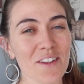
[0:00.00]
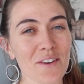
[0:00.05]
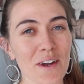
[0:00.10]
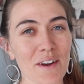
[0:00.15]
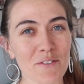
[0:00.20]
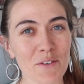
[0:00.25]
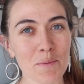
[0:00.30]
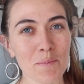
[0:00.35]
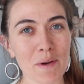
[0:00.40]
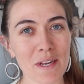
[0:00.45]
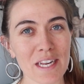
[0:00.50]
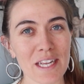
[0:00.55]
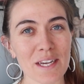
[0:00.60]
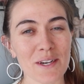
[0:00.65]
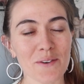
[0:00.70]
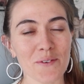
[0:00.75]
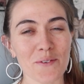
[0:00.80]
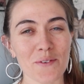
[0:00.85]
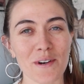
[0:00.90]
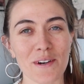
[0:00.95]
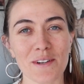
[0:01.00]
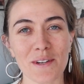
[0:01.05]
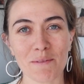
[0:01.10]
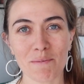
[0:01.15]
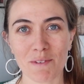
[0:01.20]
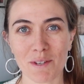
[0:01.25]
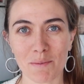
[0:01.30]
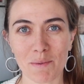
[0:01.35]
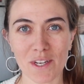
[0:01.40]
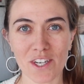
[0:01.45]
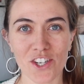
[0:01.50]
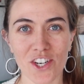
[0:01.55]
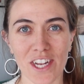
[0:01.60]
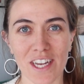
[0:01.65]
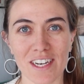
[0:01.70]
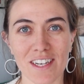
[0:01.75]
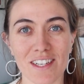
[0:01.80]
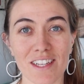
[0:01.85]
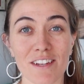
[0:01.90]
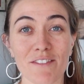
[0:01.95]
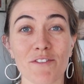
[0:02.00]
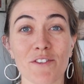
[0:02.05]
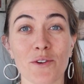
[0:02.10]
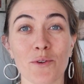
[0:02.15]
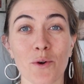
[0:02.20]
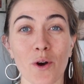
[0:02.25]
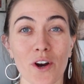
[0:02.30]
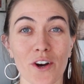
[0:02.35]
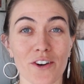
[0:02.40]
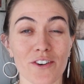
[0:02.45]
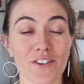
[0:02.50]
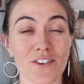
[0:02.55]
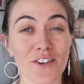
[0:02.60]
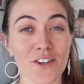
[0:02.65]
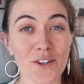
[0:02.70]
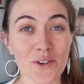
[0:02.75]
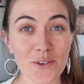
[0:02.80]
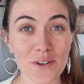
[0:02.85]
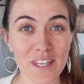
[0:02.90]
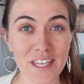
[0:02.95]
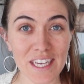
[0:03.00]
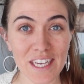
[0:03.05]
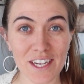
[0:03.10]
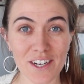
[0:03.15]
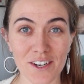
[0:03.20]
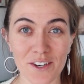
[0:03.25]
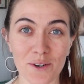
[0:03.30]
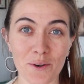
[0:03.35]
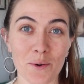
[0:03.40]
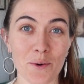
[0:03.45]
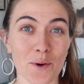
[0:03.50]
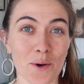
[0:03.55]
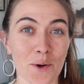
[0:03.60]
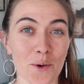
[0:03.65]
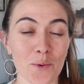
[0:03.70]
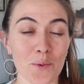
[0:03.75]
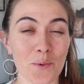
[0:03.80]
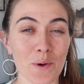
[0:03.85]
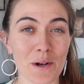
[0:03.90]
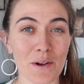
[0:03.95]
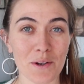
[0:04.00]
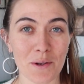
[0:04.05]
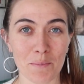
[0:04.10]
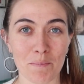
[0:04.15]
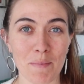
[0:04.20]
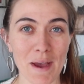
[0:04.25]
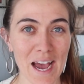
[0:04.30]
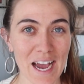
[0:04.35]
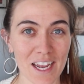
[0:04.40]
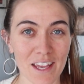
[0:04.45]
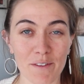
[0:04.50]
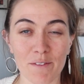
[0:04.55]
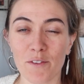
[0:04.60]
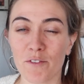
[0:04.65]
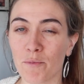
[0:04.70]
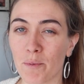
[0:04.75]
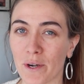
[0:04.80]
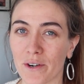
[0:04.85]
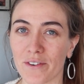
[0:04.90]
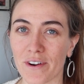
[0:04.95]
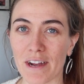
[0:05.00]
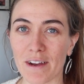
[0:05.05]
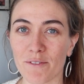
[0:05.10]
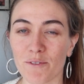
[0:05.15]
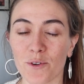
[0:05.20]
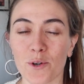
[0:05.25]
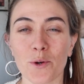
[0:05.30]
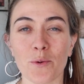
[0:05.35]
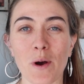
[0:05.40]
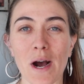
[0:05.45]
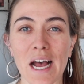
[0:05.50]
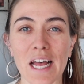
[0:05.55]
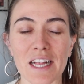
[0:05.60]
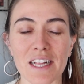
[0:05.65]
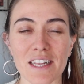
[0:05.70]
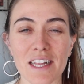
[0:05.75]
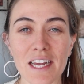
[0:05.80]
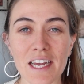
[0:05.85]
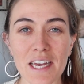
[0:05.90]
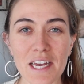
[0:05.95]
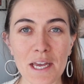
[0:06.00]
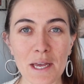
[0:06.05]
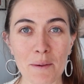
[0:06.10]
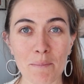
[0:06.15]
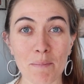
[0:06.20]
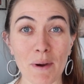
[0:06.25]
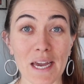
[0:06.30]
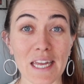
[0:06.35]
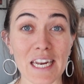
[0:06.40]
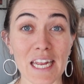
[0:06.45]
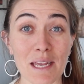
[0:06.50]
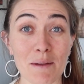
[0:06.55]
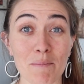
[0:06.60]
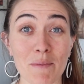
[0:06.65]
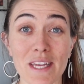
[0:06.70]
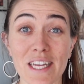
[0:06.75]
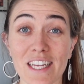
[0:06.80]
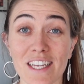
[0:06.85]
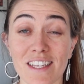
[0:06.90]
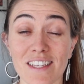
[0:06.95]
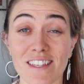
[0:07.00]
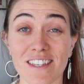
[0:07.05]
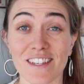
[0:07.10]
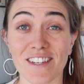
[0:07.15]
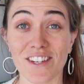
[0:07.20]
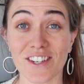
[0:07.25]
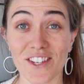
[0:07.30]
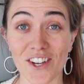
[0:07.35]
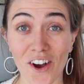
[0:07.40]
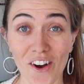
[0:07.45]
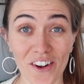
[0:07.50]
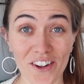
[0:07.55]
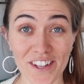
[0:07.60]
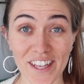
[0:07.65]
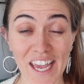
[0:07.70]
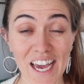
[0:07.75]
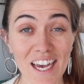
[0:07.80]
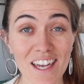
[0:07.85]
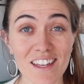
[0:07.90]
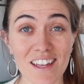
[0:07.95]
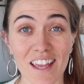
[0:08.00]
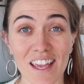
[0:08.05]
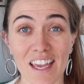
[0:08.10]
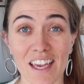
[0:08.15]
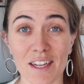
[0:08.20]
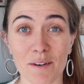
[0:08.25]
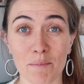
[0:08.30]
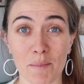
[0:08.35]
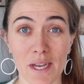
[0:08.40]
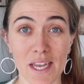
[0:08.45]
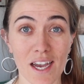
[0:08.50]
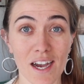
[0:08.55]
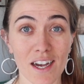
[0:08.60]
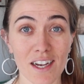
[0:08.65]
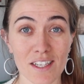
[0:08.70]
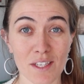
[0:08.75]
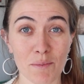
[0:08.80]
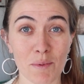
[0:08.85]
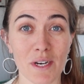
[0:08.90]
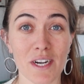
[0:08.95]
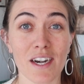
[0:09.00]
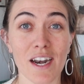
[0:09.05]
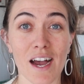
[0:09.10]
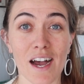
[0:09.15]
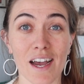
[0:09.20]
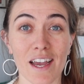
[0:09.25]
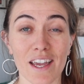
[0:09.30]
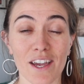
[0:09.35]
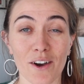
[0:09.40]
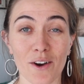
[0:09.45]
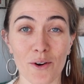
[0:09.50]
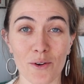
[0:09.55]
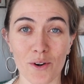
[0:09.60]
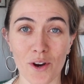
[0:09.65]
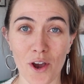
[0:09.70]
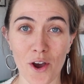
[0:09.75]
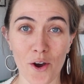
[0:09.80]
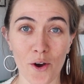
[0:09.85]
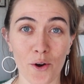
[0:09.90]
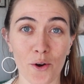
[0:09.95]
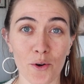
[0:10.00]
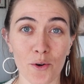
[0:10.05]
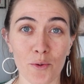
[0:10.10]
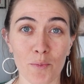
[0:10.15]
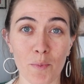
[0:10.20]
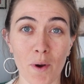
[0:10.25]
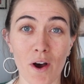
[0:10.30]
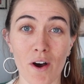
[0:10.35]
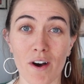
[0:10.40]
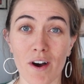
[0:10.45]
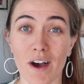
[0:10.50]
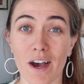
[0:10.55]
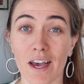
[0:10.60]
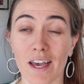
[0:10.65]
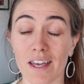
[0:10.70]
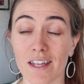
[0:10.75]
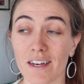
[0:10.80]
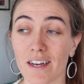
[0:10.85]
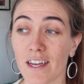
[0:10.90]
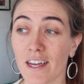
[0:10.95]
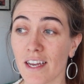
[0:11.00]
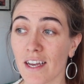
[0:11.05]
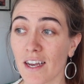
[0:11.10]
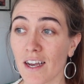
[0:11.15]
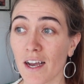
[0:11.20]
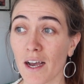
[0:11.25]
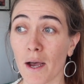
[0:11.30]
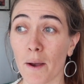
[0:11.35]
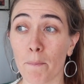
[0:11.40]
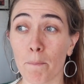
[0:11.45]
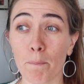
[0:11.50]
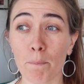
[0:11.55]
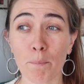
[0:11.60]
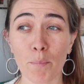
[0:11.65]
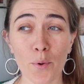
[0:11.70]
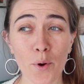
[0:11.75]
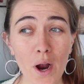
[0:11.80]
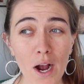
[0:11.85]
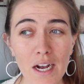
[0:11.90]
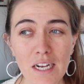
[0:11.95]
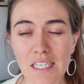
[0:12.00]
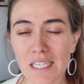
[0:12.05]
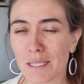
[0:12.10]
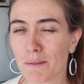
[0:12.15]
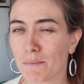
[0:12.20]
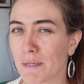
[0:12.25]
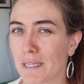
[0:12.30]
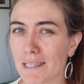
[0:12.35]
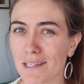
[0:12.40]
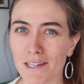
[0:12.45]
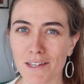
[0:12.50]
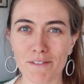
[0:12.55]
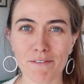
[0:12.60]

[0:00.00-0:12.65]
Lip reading: everybody, welcome to my channel if you are new here, or welcome back if you've been around for a while. My name is Natalia and my husband and I own a home on approximately